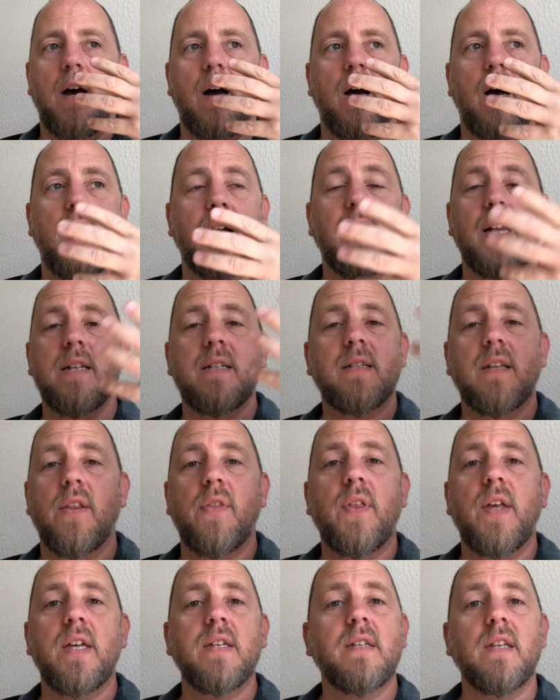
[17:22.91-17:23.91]
against the
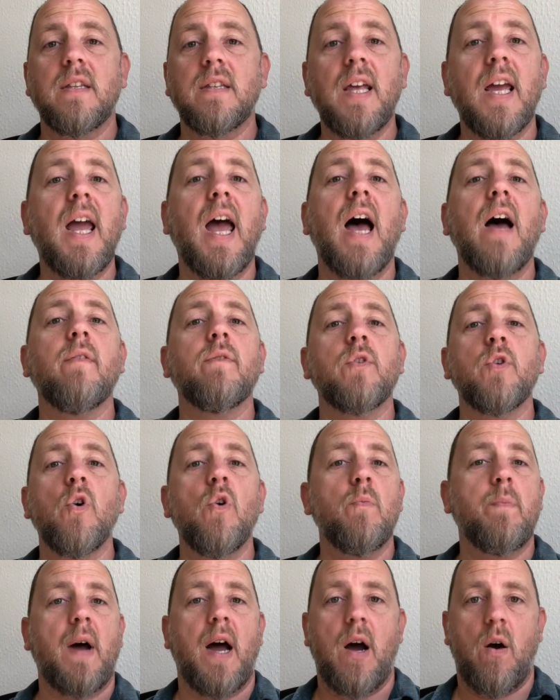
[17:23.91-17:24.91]
things that they have no
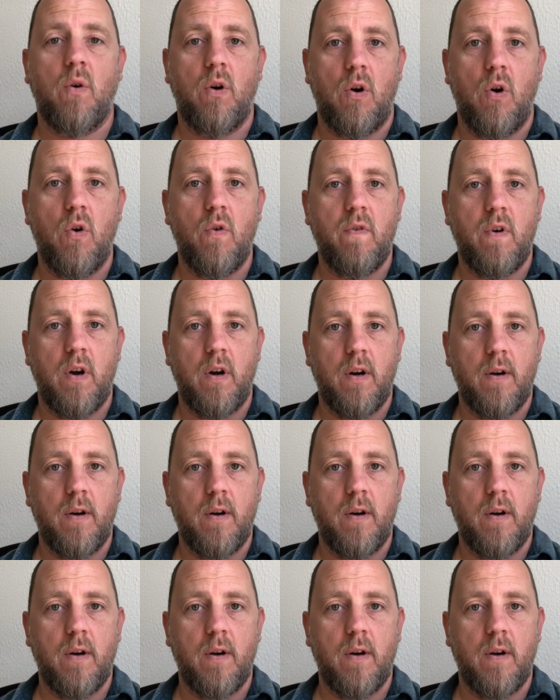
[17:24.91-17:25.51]
power over.